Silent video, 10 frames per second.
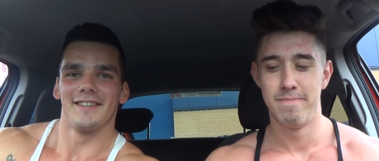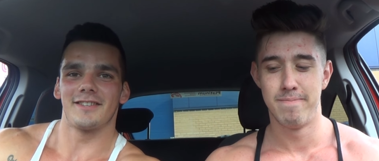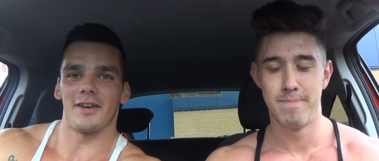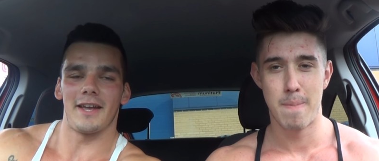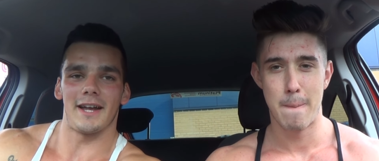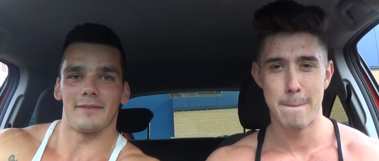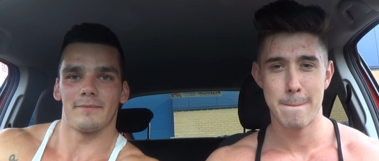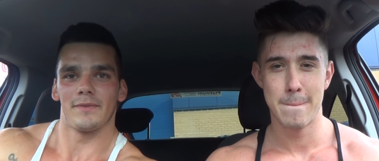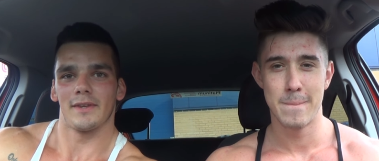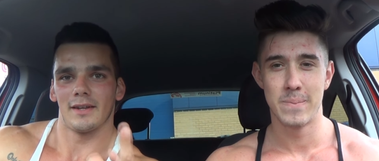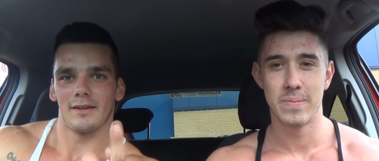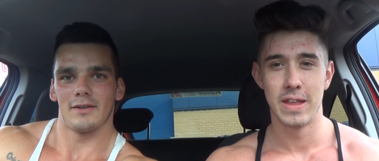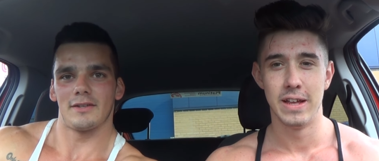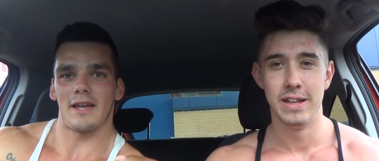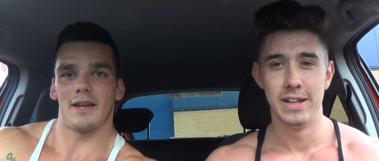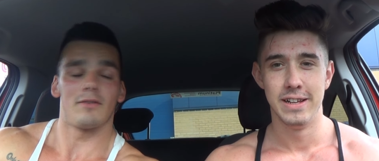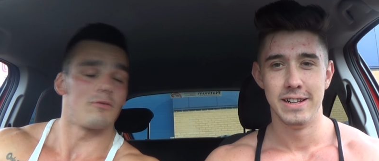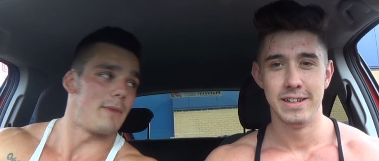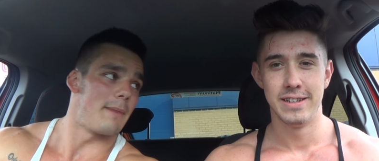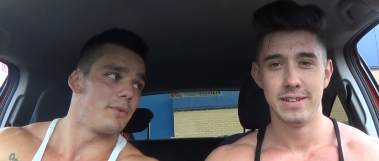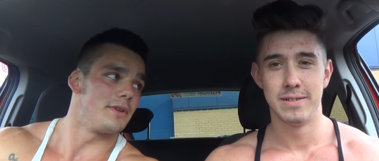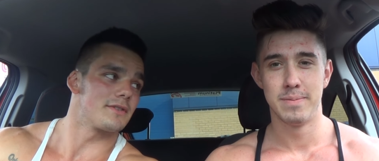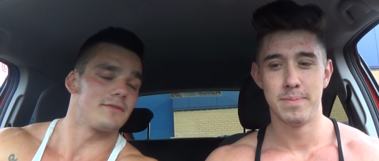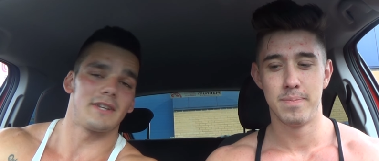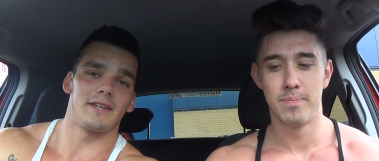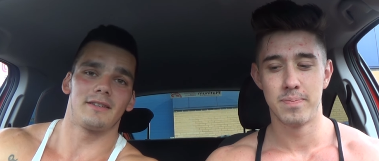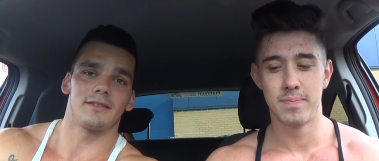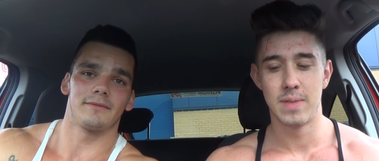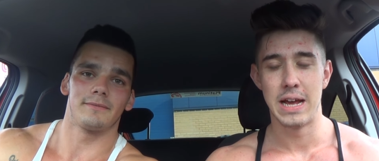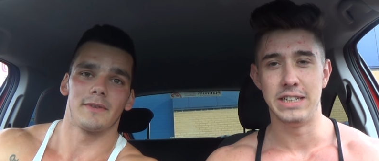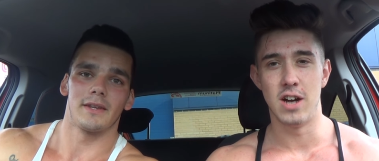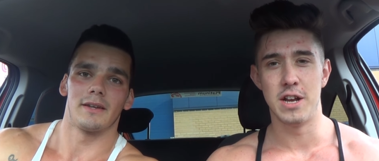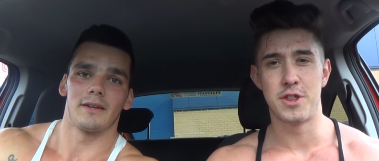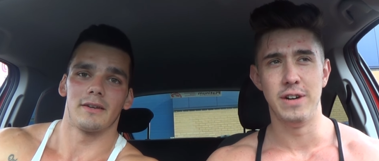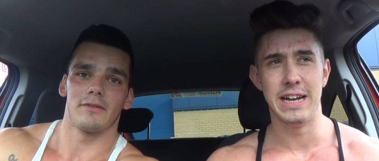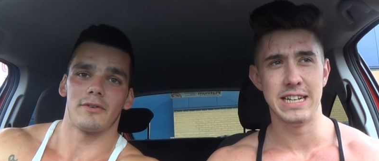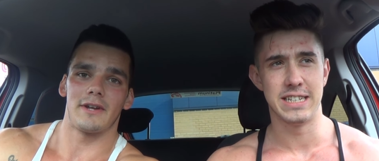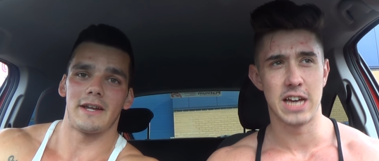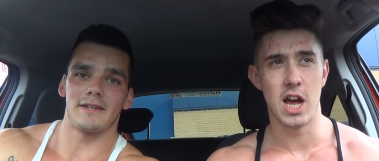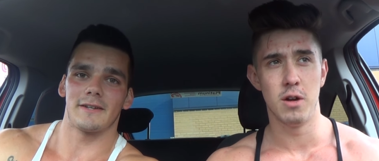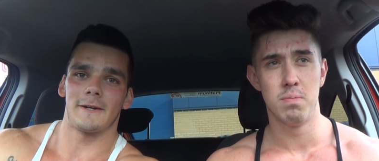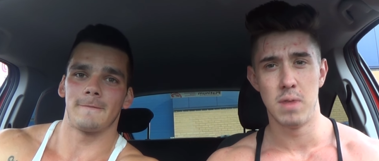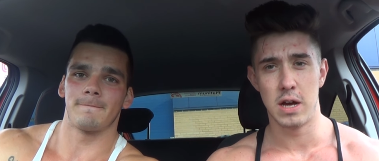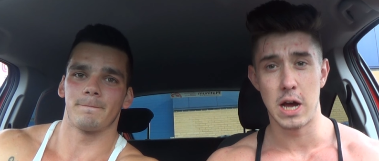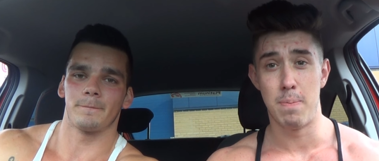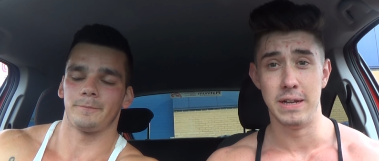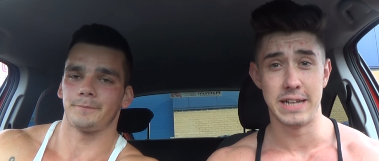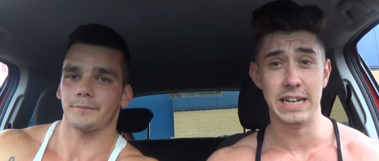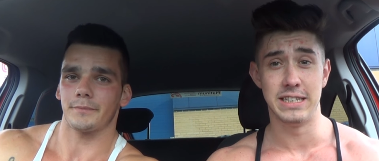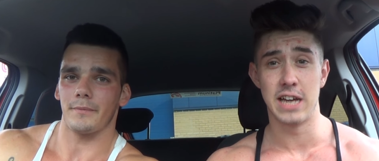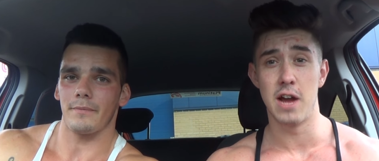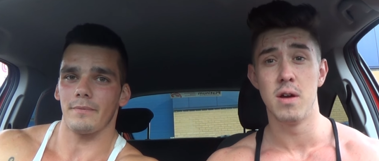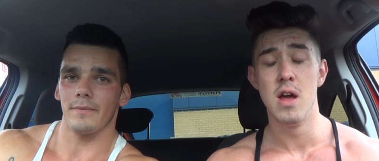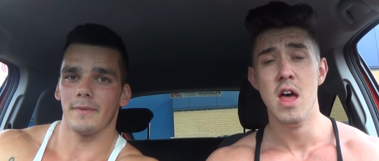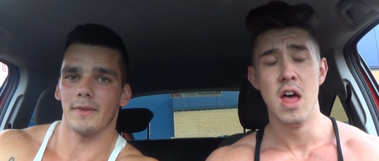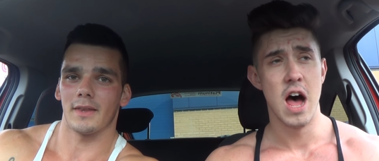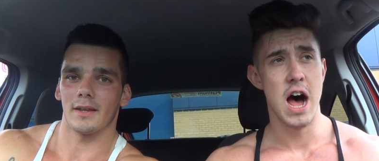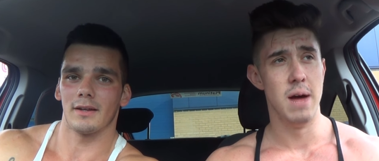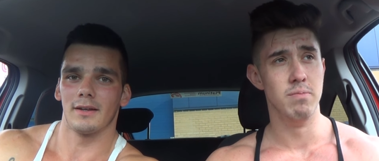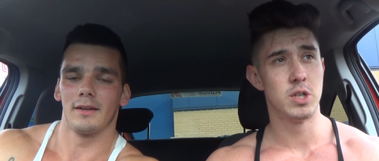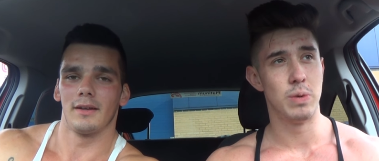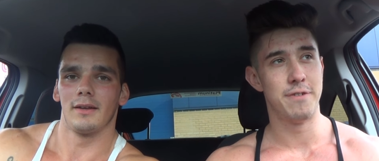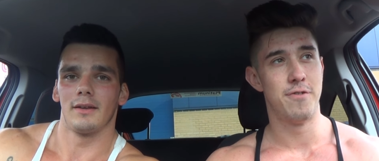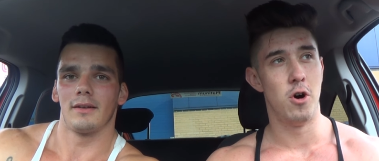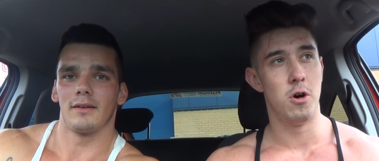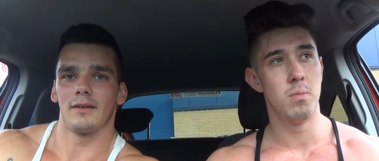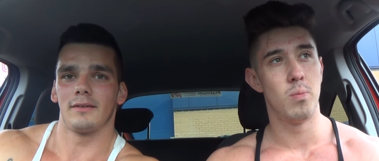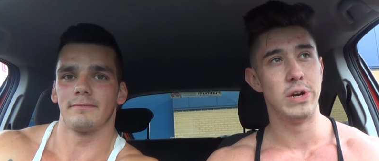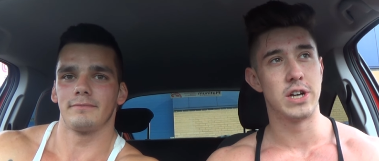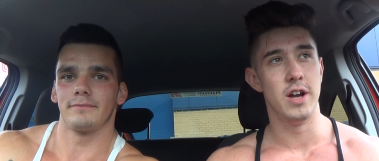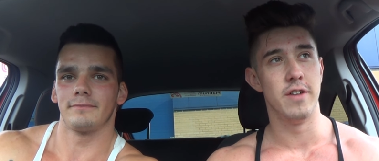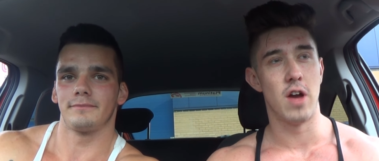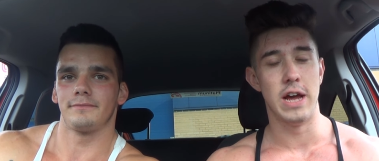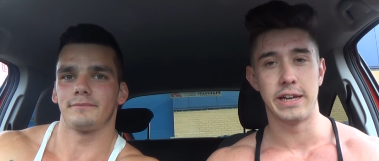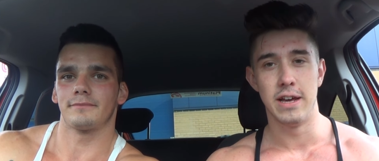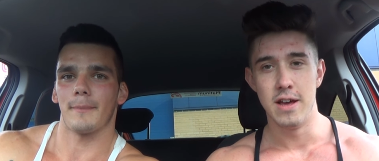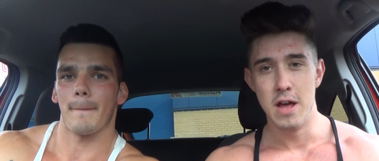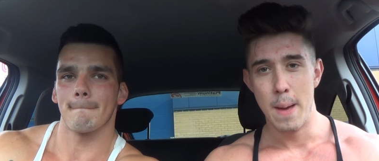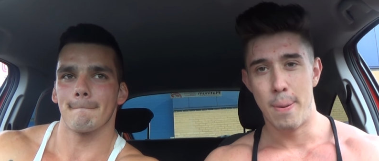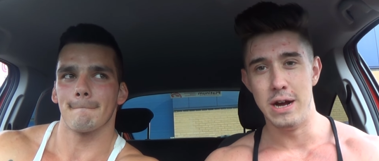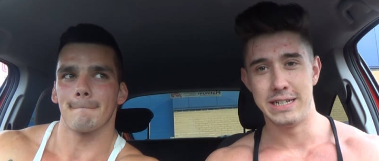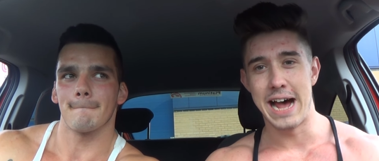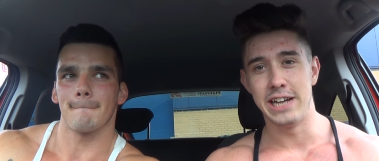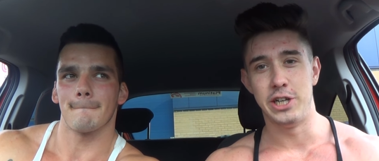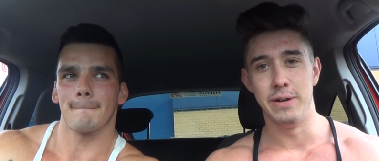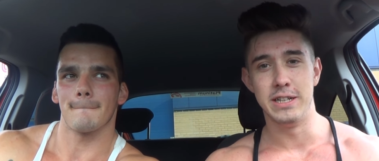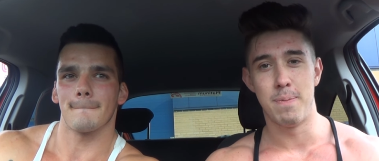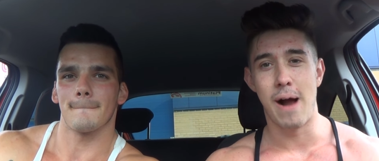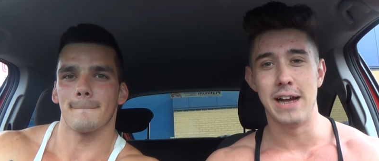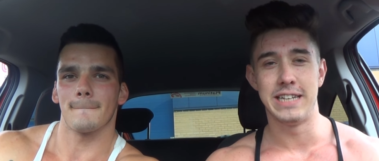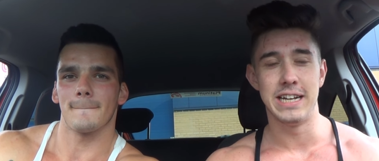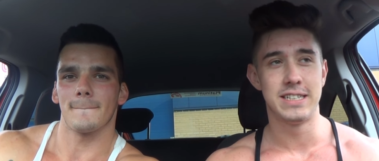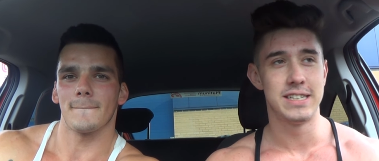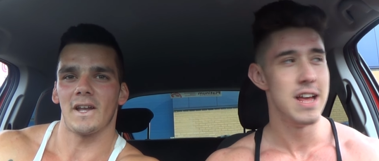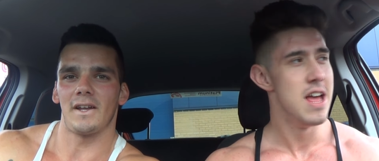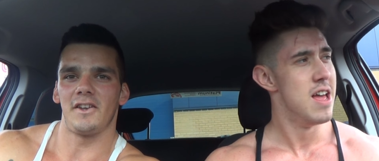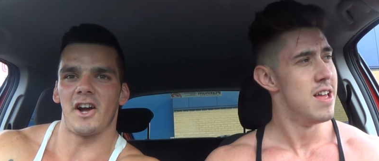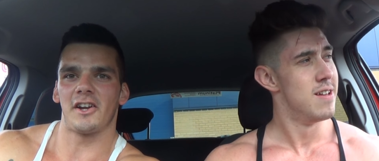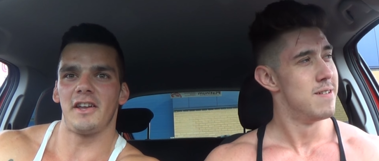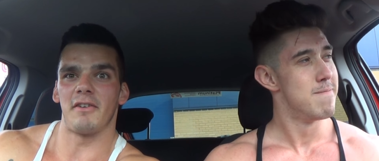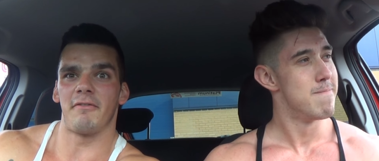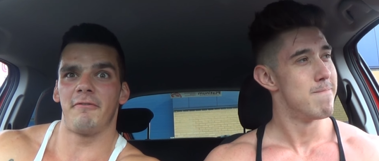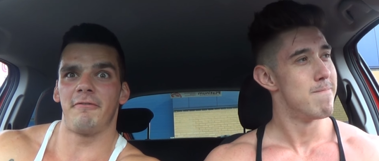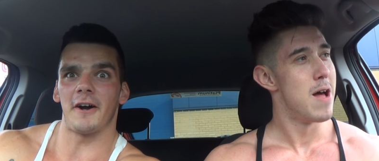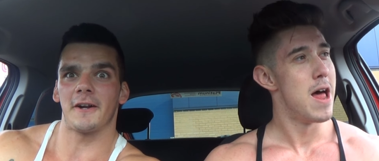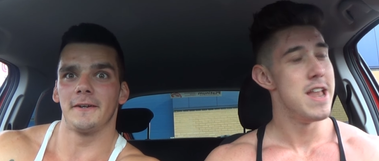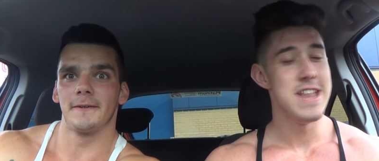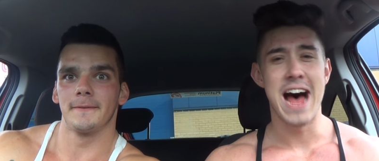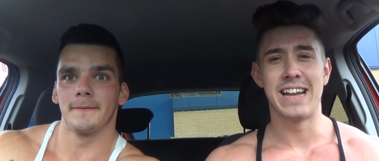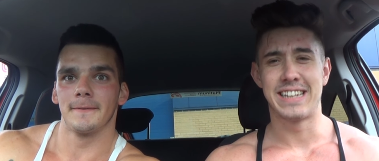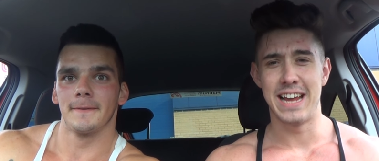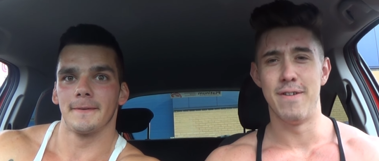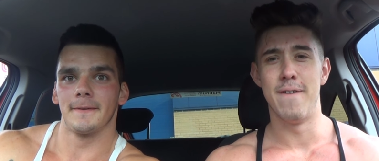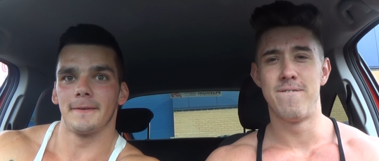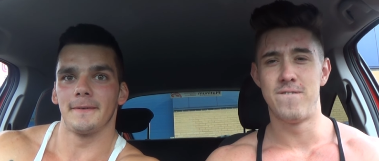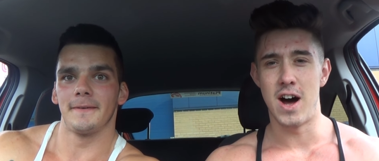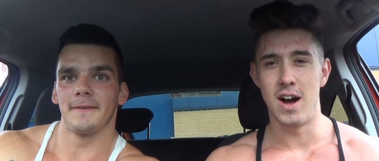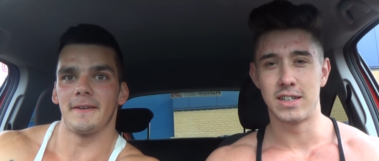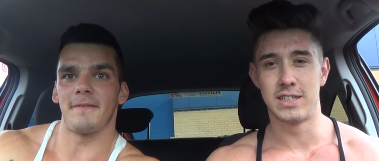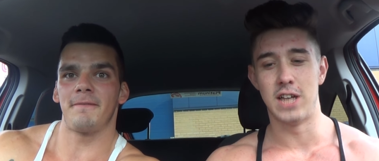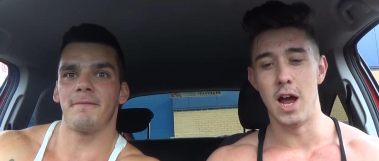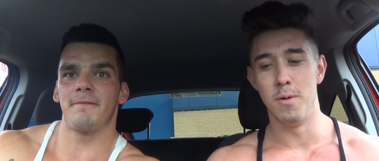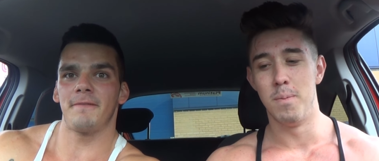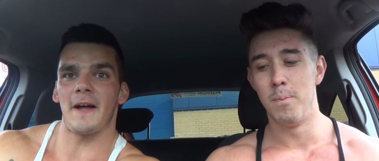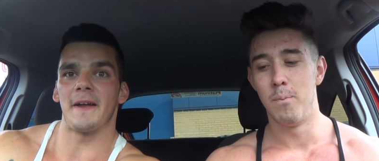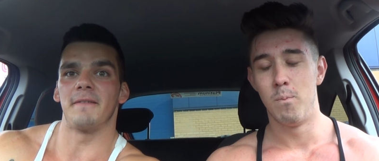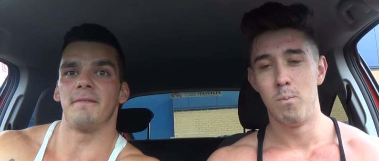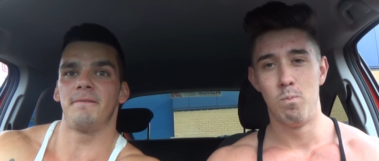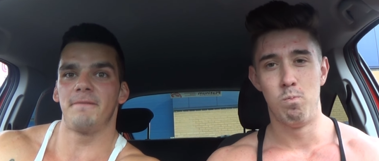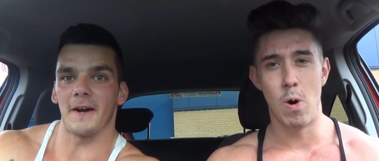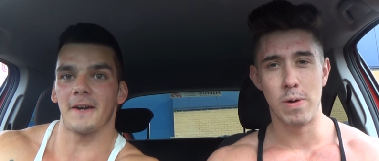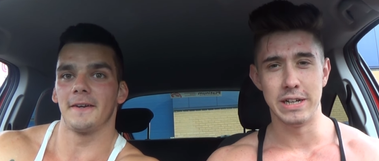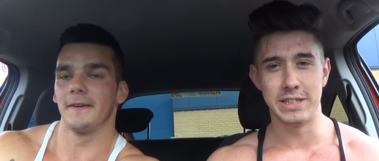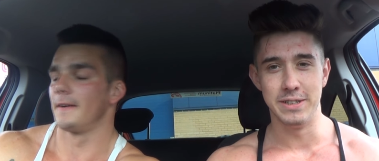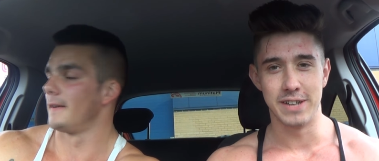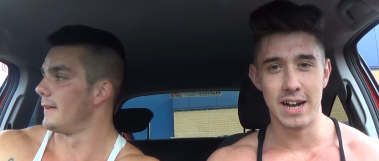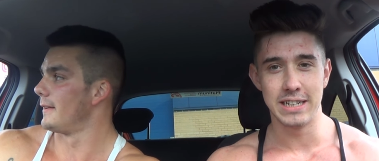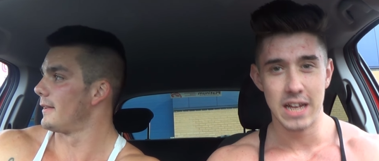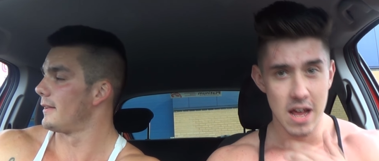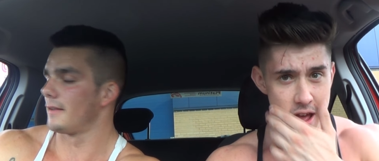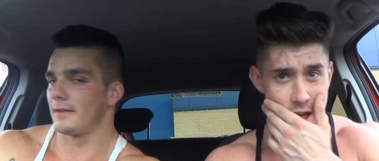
Speaker 1: So yeah, was it remembrance of Zyzz? He died three years ago, a couple of days ago. So we thought we kind of like put his attitude into practice. And not give a fuck. Not give a fuck. So flying fuck. What we're gonna do, guys,